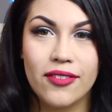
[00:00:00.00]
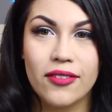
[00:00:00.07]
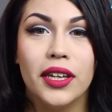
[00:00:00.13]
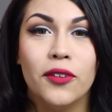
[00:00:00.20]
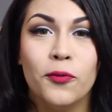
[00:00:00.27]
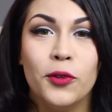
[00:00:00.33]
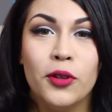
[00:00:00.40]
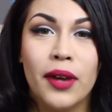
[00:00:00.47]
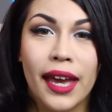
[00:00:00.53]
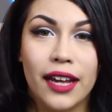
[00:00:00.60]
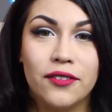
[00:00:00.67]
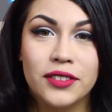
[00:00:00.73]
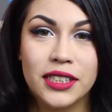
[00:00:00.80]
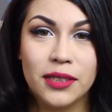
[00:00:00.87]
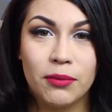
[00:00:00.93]
If you
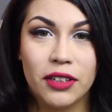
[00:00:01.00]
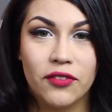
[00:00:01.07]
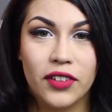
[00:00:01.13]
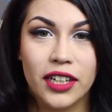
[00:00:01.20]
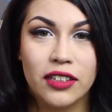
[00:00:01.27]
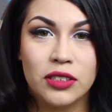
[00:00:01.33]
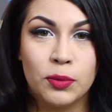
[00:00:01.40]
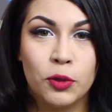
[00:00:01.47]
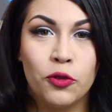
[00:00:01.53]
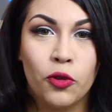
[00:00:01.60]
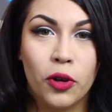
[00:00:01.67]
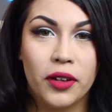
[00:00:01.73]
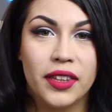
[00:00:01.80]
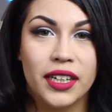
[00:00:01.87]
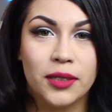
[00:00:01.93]
have seen my videos
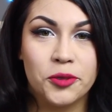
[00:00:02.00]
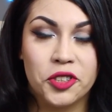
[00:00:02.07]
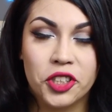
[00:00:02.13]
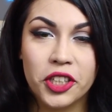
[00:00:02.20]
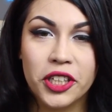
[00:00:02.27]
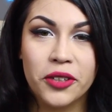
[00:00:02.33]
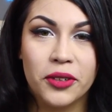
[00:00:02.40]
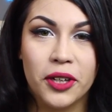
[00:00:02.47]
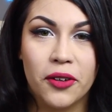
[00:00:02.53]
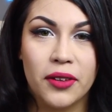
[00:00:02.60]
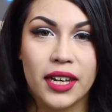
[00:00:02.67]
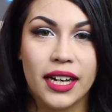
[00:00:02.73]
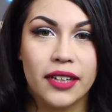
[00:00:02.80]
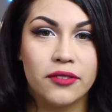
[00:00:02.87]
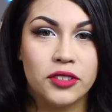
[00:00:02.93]
before, then I'm sure you know
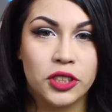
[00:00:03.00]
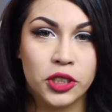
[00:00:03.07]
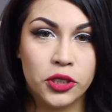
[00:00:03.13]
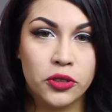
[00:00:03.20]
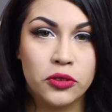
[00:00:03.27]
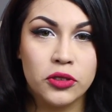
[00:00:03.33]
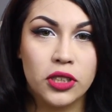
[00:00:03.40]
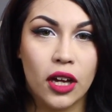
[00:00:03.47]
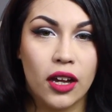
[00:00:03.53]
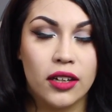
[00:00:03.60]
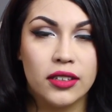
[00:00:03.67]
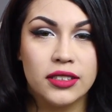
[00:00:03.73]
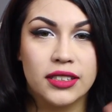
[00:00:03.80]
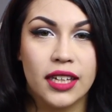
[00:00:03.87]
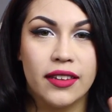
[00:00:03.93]
that I have two
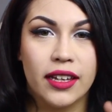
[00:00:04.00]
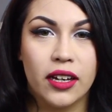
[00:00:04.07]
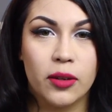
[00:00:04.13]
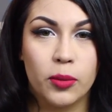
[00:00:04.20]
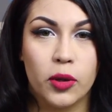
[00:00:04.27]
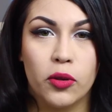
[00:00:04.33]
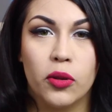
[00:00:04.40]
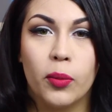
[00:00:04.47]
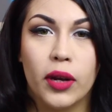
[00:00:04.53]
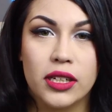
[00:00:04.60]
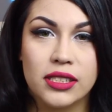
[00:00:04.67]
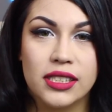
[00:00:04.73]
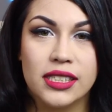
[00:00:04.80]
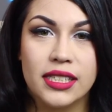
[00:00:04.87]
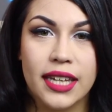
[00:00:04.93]
dogs and they are both
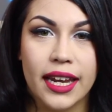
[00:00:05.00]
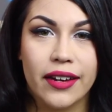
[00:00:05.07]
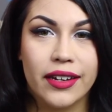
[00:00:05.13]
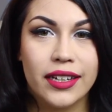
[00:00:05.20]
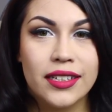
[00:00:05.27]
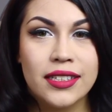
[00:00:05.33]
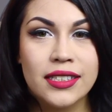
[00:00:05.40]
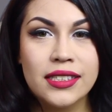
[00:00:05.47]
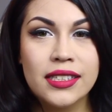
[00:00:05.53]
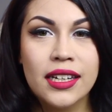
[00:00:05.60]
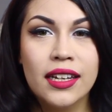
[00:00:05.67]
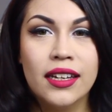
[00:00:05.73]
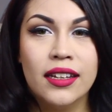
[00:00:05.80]
Boston Terriers.